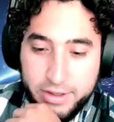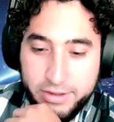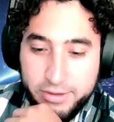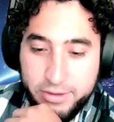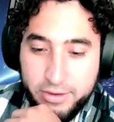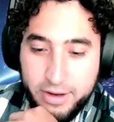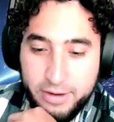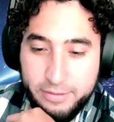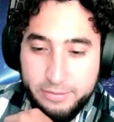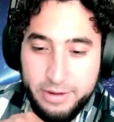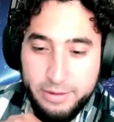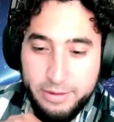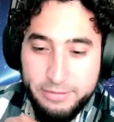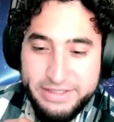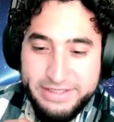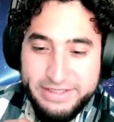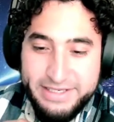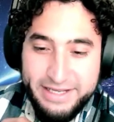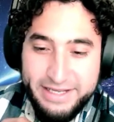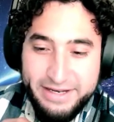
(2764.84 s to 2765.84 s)
No, I'm
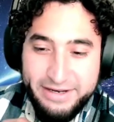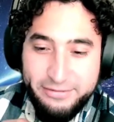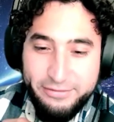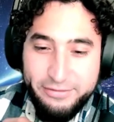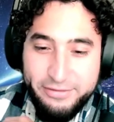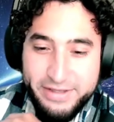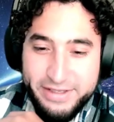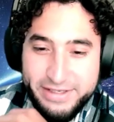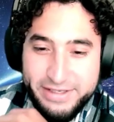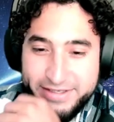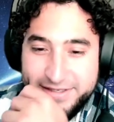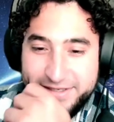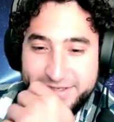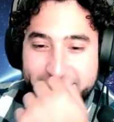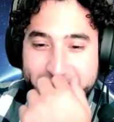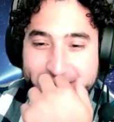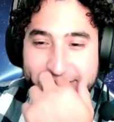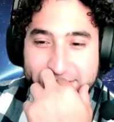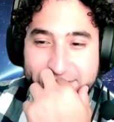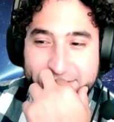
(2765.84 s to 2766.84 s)
excited for this.
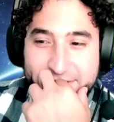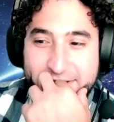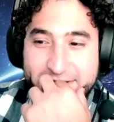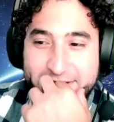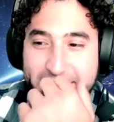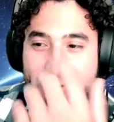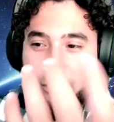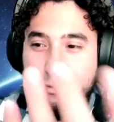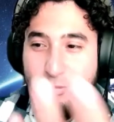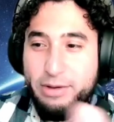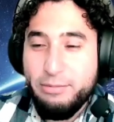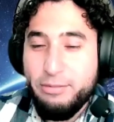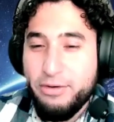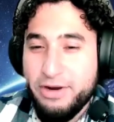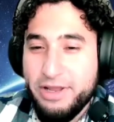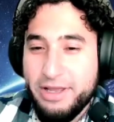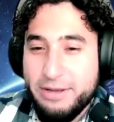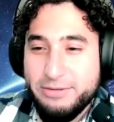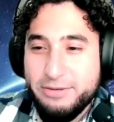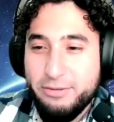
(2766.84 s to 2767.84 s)
This is because I haven't played
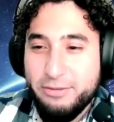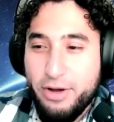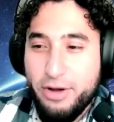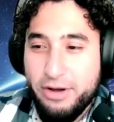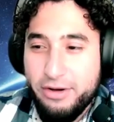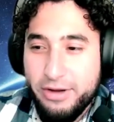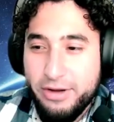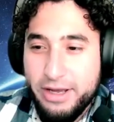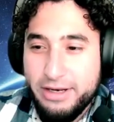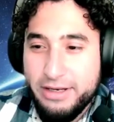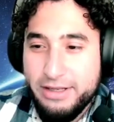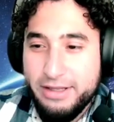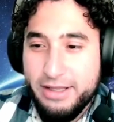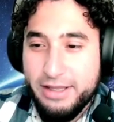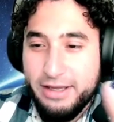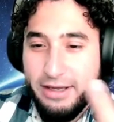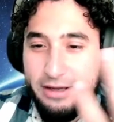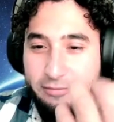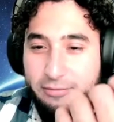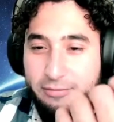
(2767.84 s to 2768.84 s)
party games in a while, and
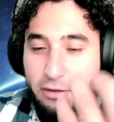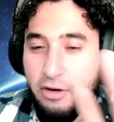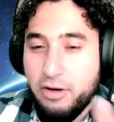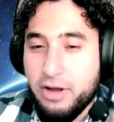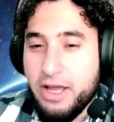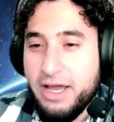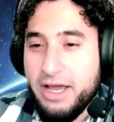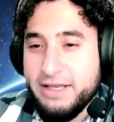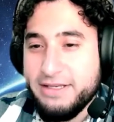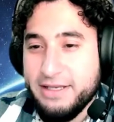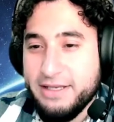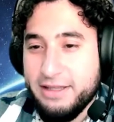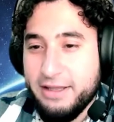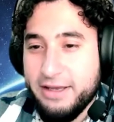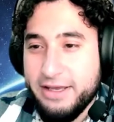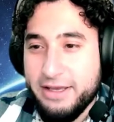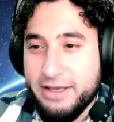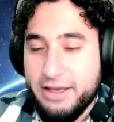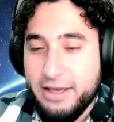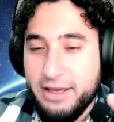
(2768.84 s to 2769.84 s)
like Fall Guys, I
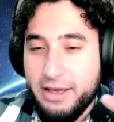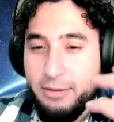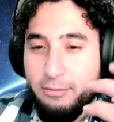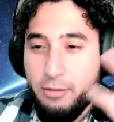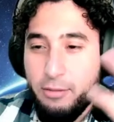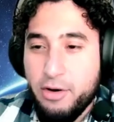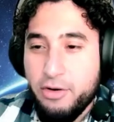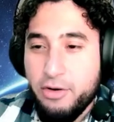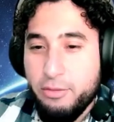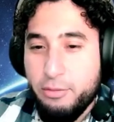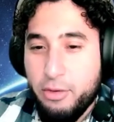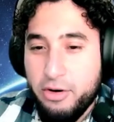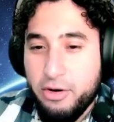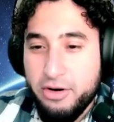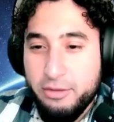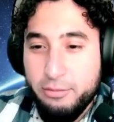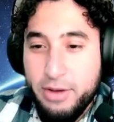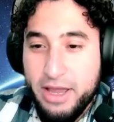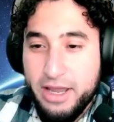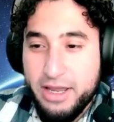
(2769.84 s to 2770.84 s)
like Mario
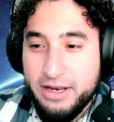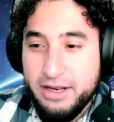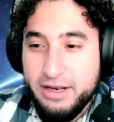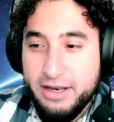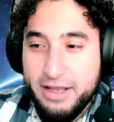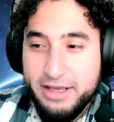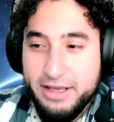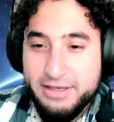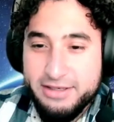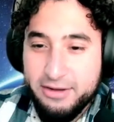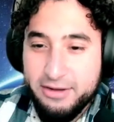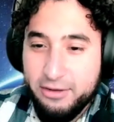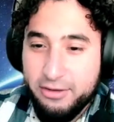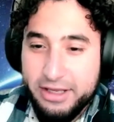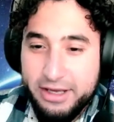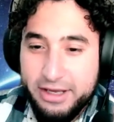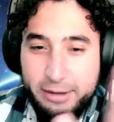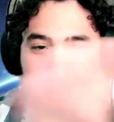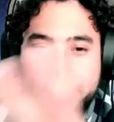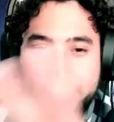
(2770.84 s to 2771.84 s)
Party back in the days. All
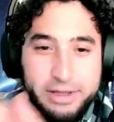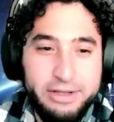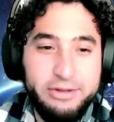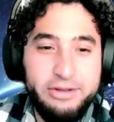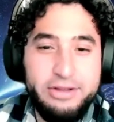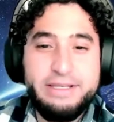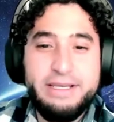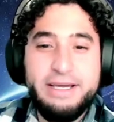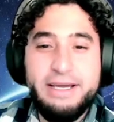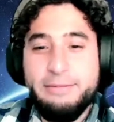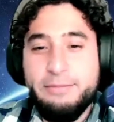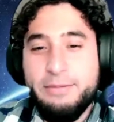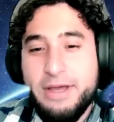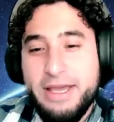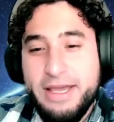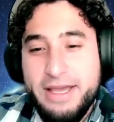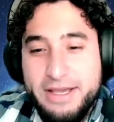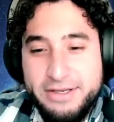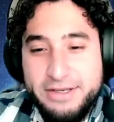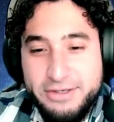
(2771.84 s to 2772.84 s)
like I played all the time.
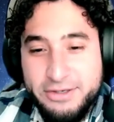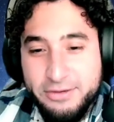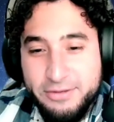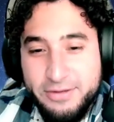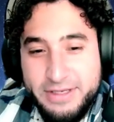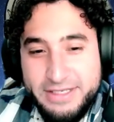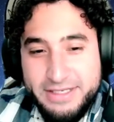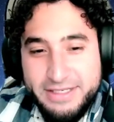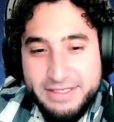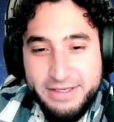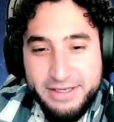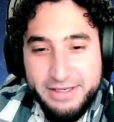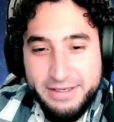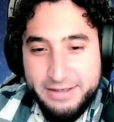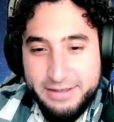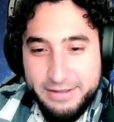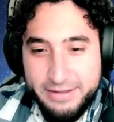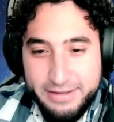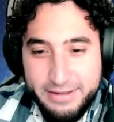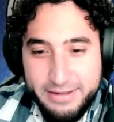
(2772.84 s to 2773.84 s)
So this is
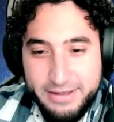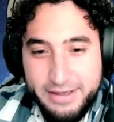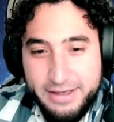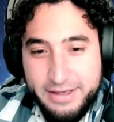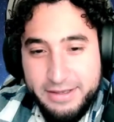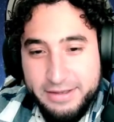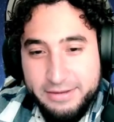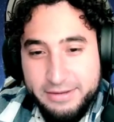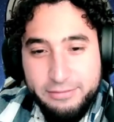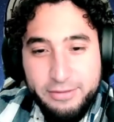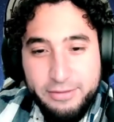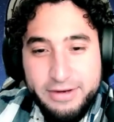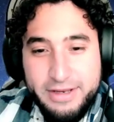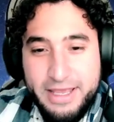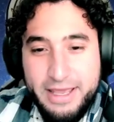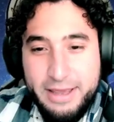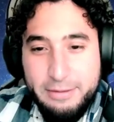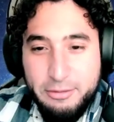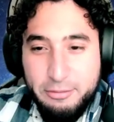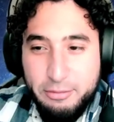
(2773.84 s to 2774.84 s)
like a fun
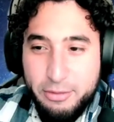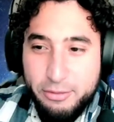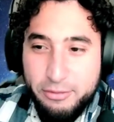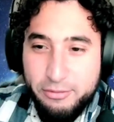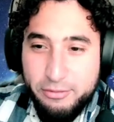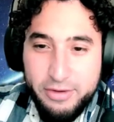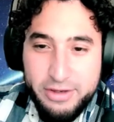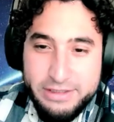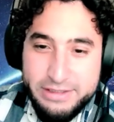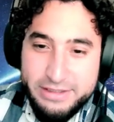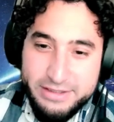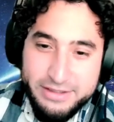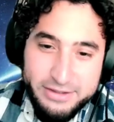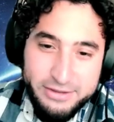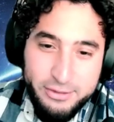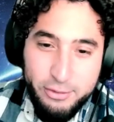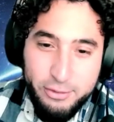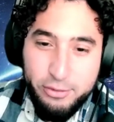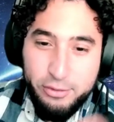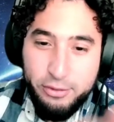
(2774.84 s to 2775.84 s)
game you play with friends. This is
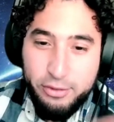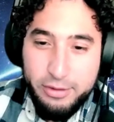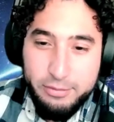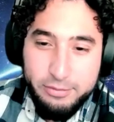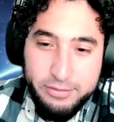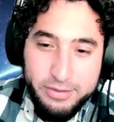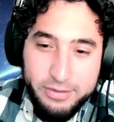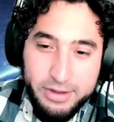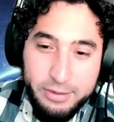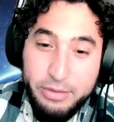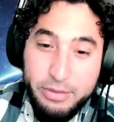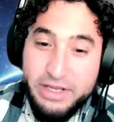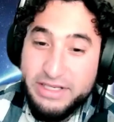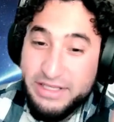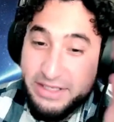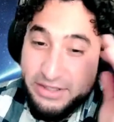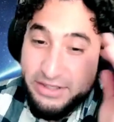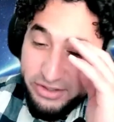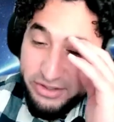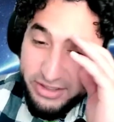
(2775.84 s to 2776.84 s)
cool. But is
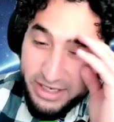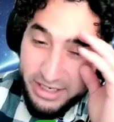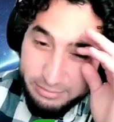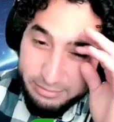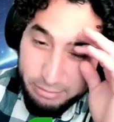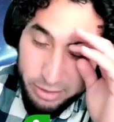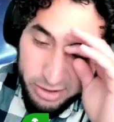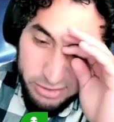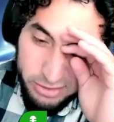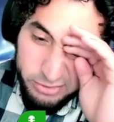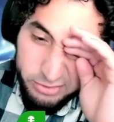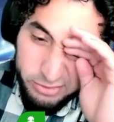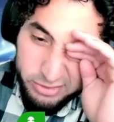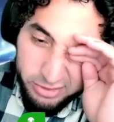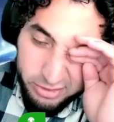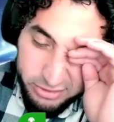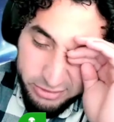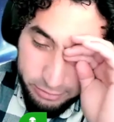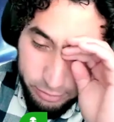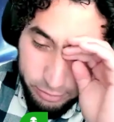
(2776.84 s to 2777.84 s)
it just Xbox or is it
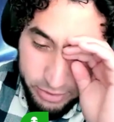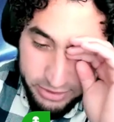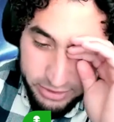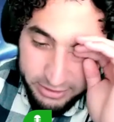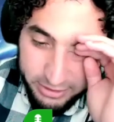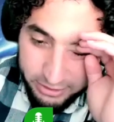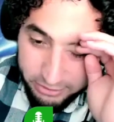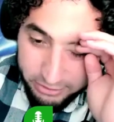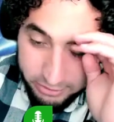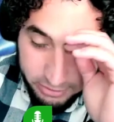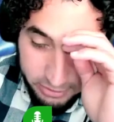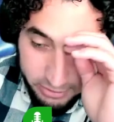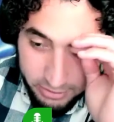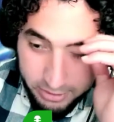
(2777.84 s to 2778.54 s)
also PlayStation?